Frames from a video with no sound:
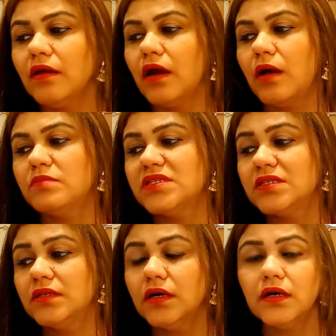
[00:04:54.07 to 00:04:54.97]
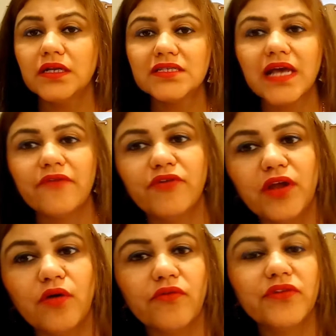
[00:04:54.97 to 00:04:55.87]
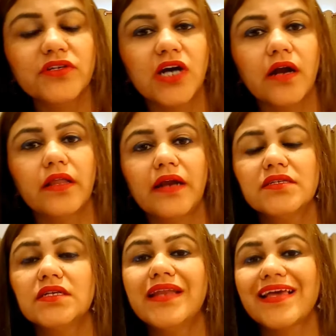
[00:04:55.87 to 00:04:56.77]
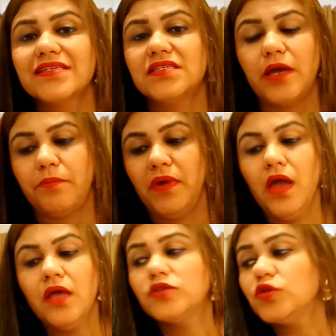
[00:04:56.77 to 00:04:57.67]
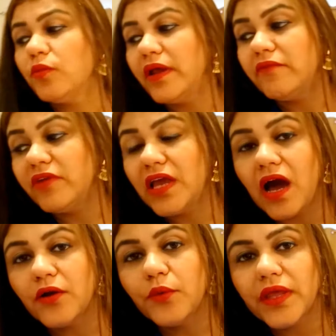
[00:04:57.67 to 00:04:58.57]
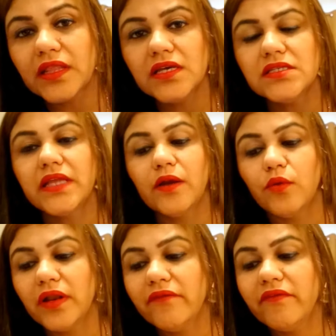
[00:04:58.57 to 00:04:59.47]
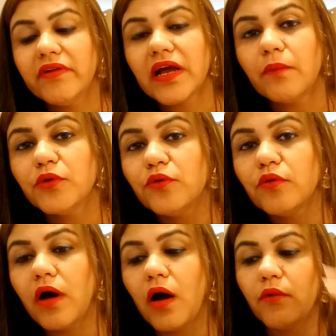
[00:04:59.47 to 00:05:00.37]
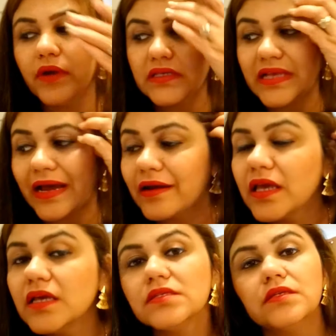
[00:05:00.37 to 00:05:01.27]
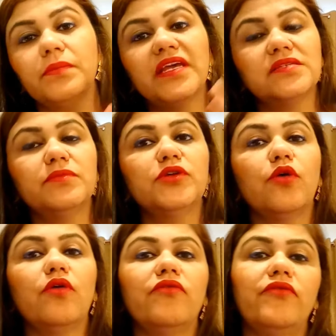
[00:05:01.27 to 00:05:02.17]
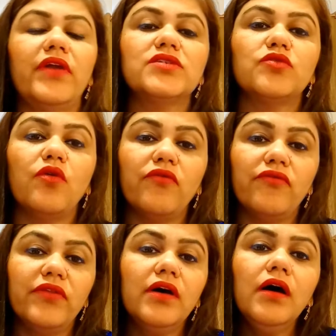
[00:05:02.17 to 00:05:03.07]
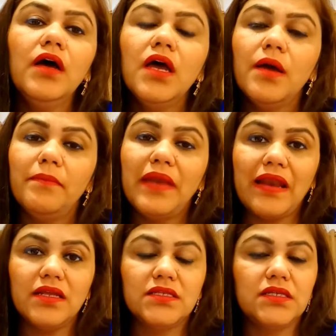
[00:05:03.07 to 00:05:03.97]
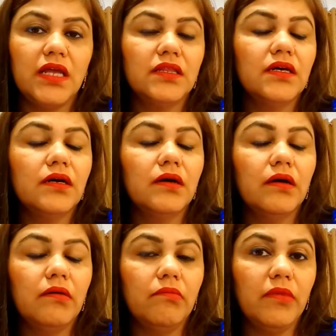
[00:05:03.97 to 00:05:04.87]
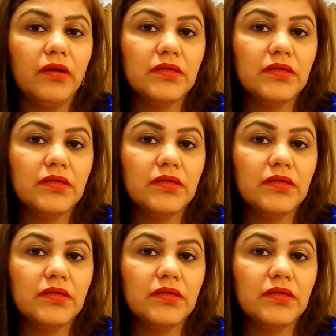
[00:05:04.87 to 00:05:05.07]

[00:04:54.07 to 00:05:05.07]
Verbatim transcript: comes the deciphering of the chart that is the next step so when we are doing this then only we will come to know how exactly is the placement of rest of the planets and the um, uh,